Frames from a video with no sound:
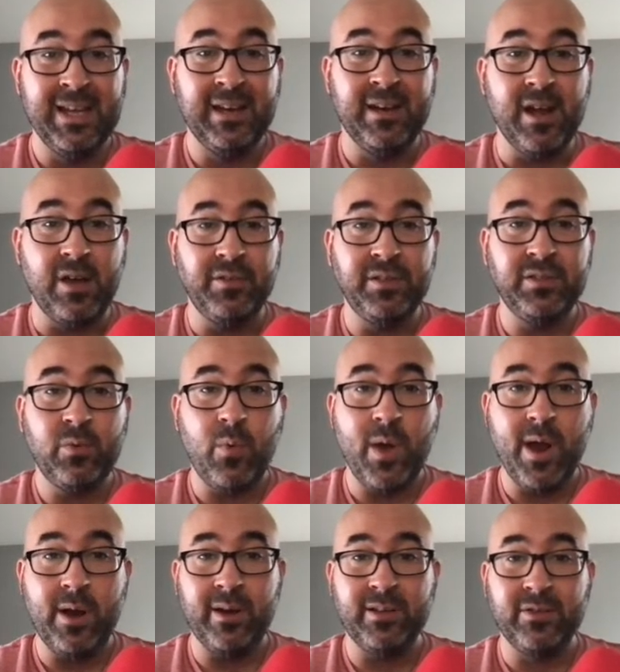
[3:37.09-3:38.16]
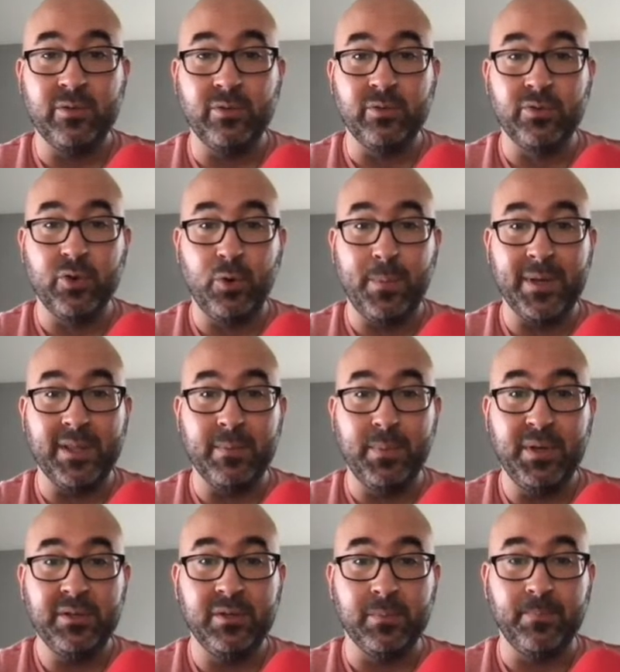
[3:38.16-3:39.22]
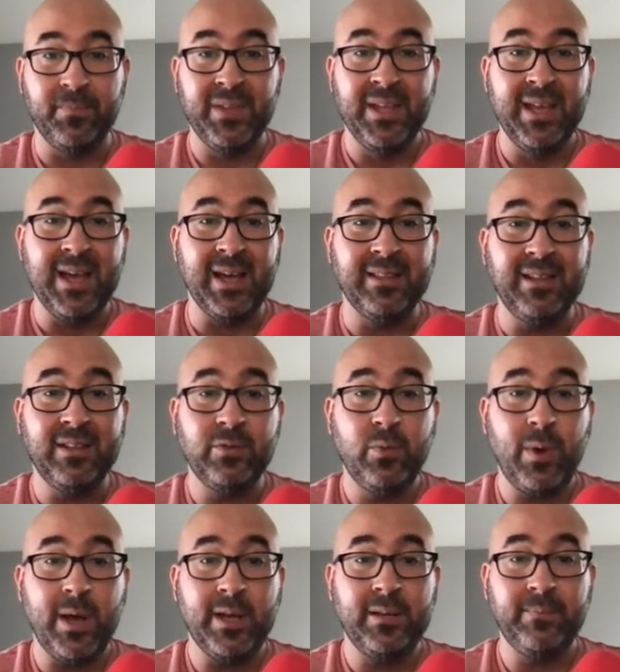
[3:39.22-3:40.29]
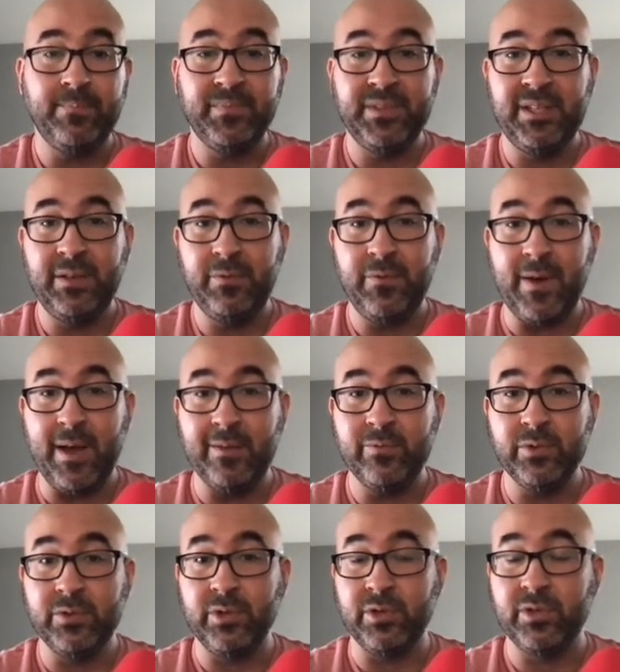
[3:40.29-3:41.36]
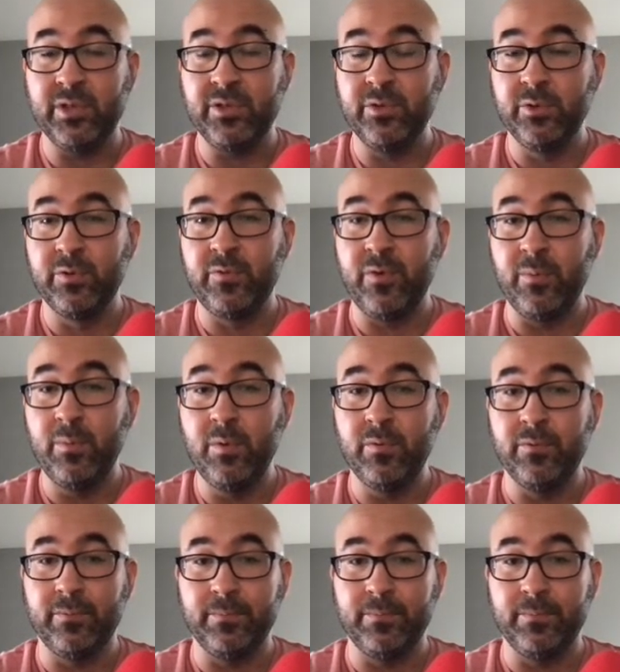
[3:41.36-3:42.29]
Now this square is controlled by the bishop, and that's why d5 was such a useful move.